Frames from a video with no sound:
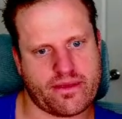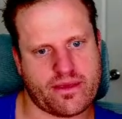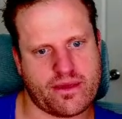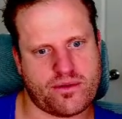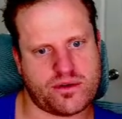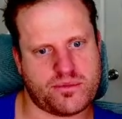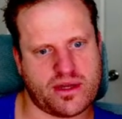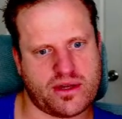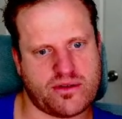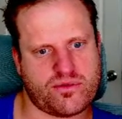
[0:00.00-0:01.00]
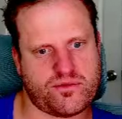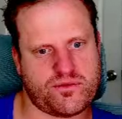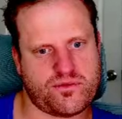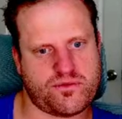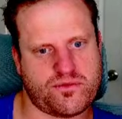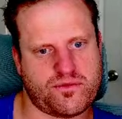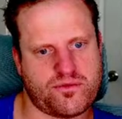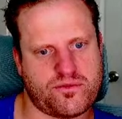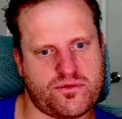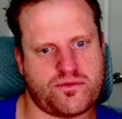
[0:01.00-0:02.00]
I want to make
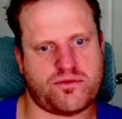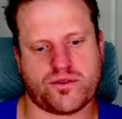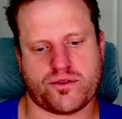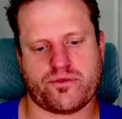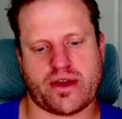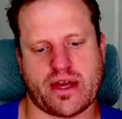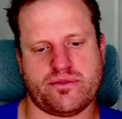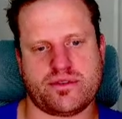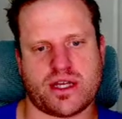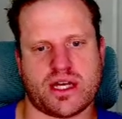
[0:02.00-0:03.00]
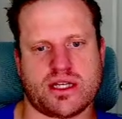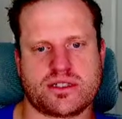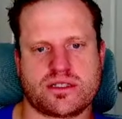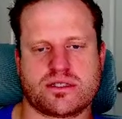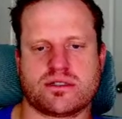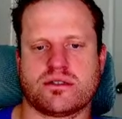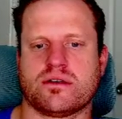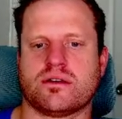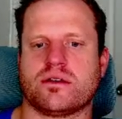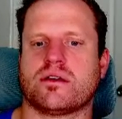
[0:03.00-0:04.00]
for 5 dice.
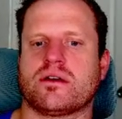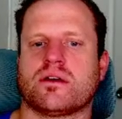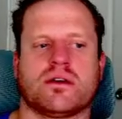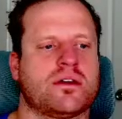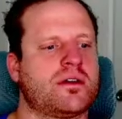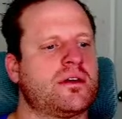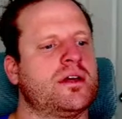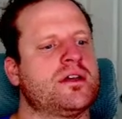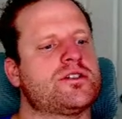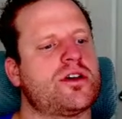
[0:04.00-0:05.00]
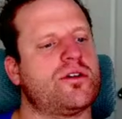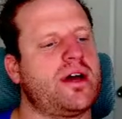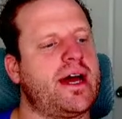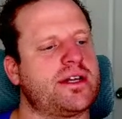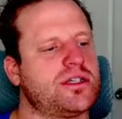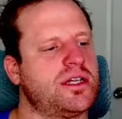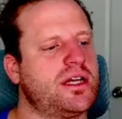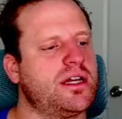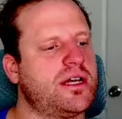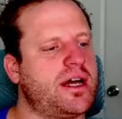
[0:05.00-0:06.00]
So actually,
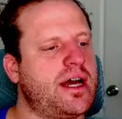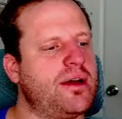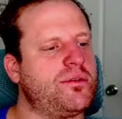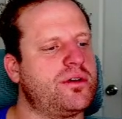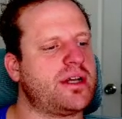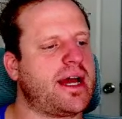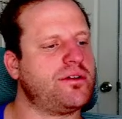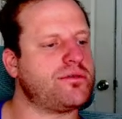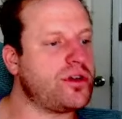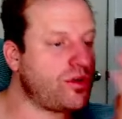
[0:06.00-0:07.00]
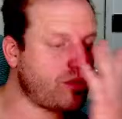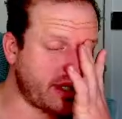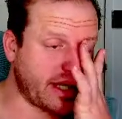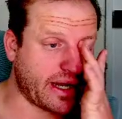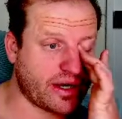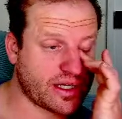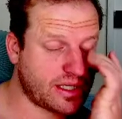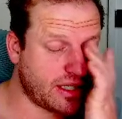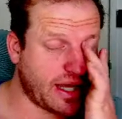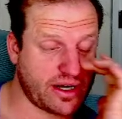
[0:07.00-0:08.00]
I wonder. I don't know when Eric
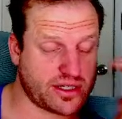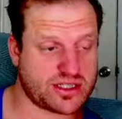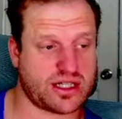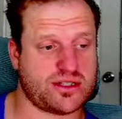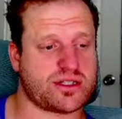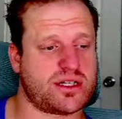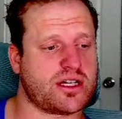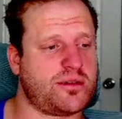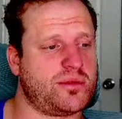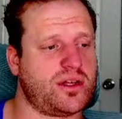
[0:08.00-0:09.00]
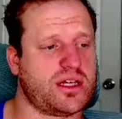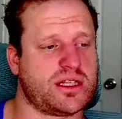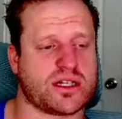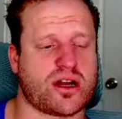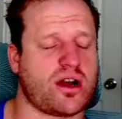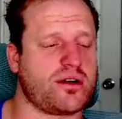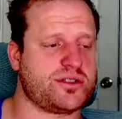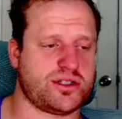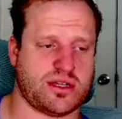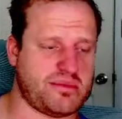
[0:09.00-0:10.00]
said he's going to come and look at the car, which
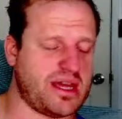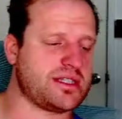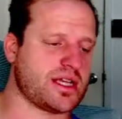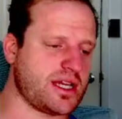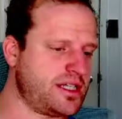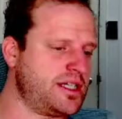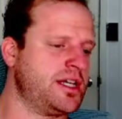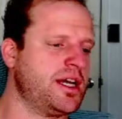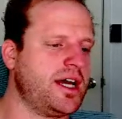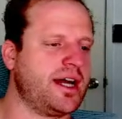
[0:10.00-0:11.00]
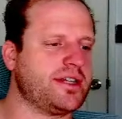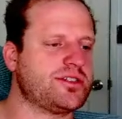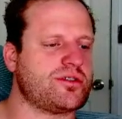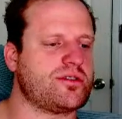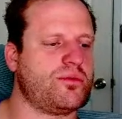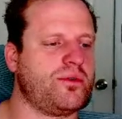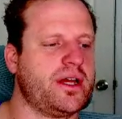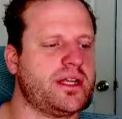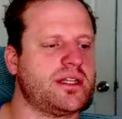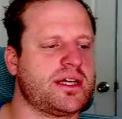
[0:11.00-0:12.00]
is amazing. I just don't know
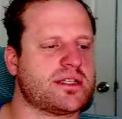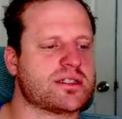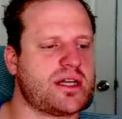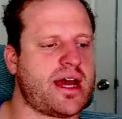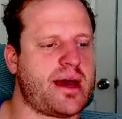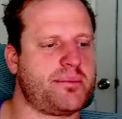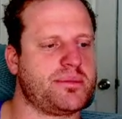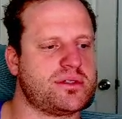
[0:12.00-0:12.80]
when that's going to happen.